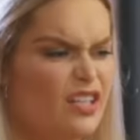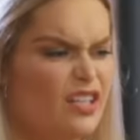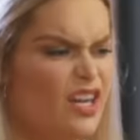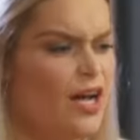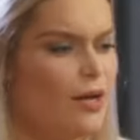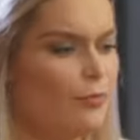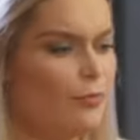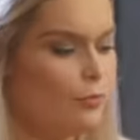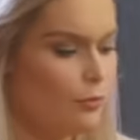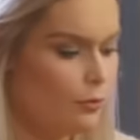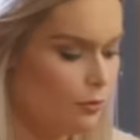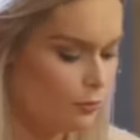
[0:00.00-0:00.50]

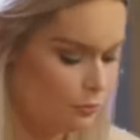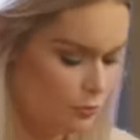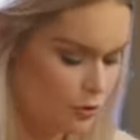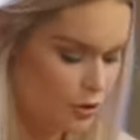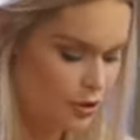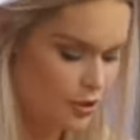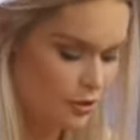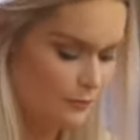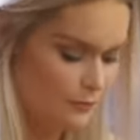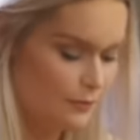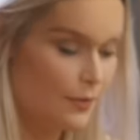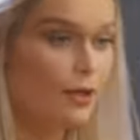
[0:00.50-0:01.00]
Yeah, oh
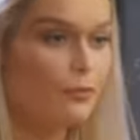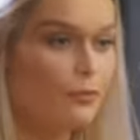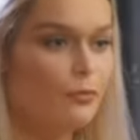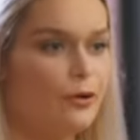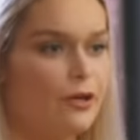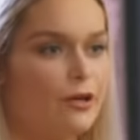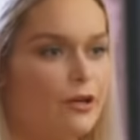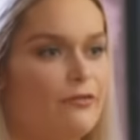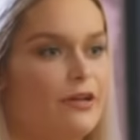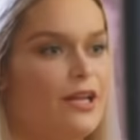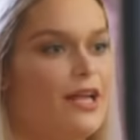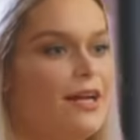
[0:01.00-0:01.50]
shit,
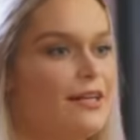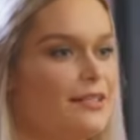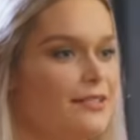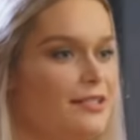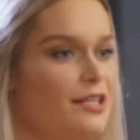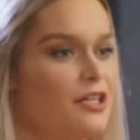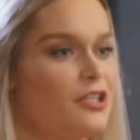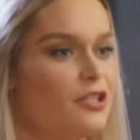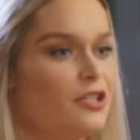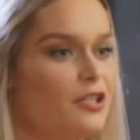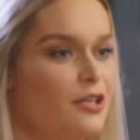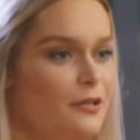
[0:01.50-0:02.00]
pretty
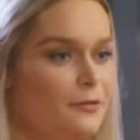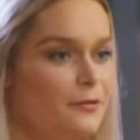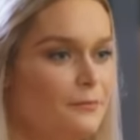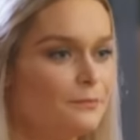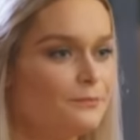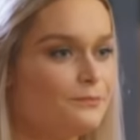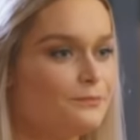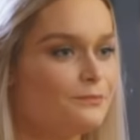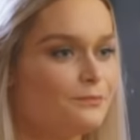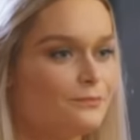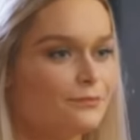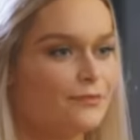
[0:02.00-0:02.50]
relaxed actually.
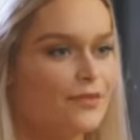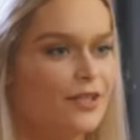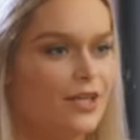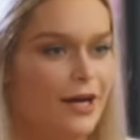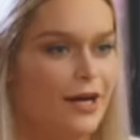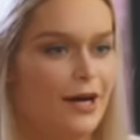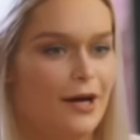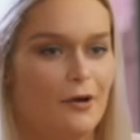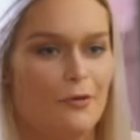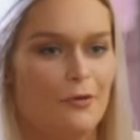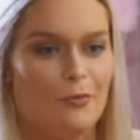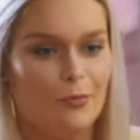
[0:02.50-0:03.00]
Relaxed?
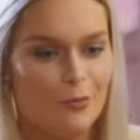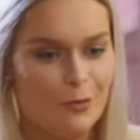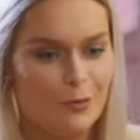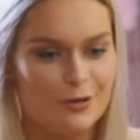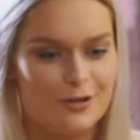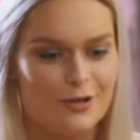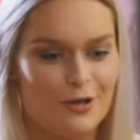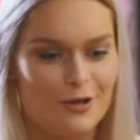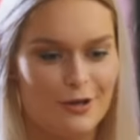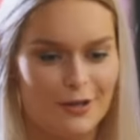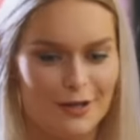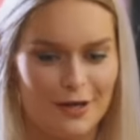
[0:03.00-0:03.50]
Yeah,
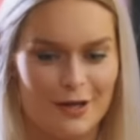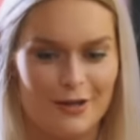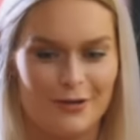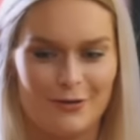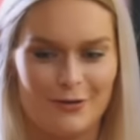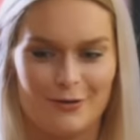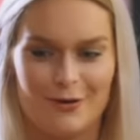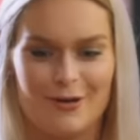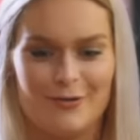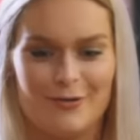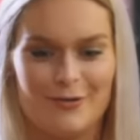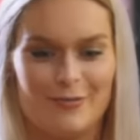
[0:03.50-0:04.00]
more so than I
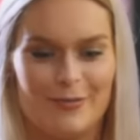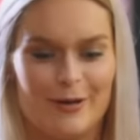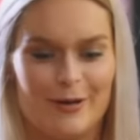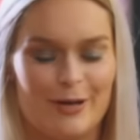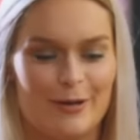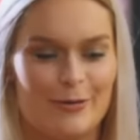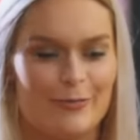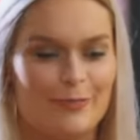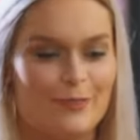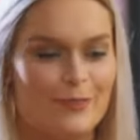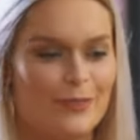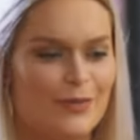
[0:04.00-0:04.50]
thought I would
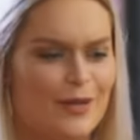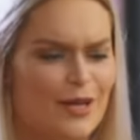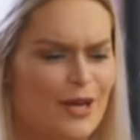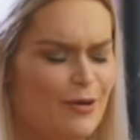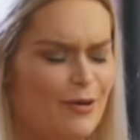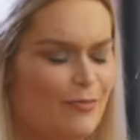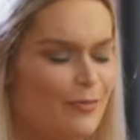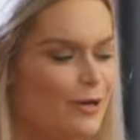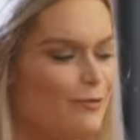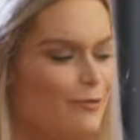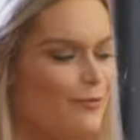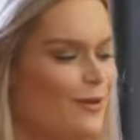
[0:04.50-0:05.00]
be.
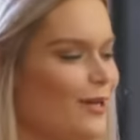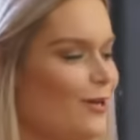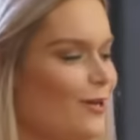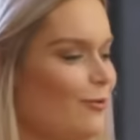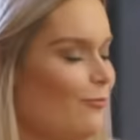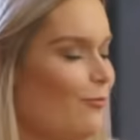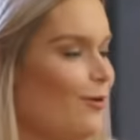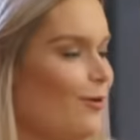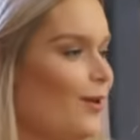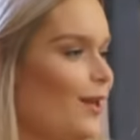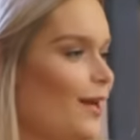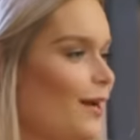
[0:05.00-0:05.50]
But I'm like,
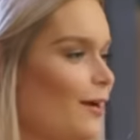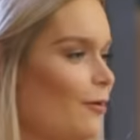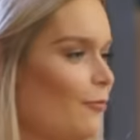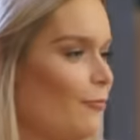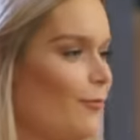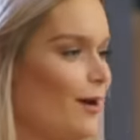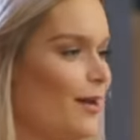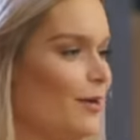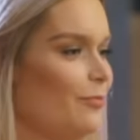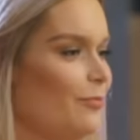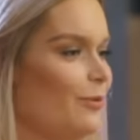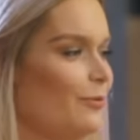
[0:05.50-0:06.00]
what, like,
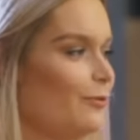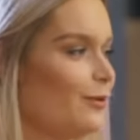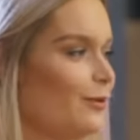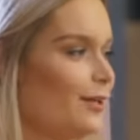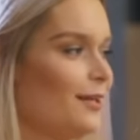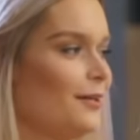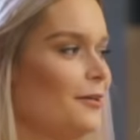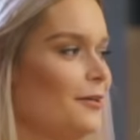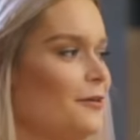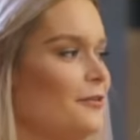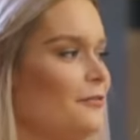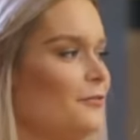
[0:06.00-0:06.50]
why do people
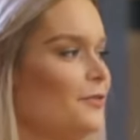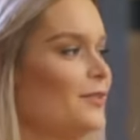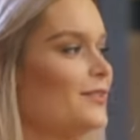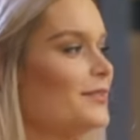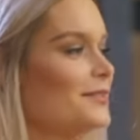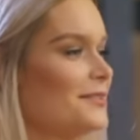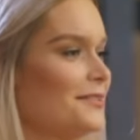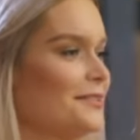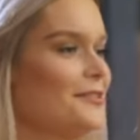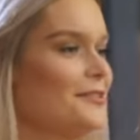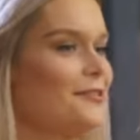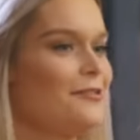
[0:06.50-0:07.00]
get
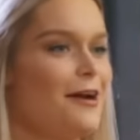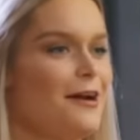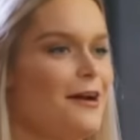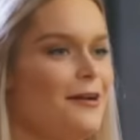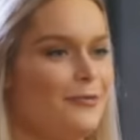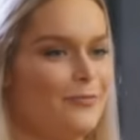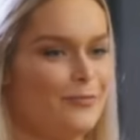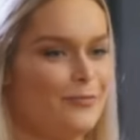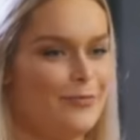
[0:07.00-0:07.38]
nervous to try and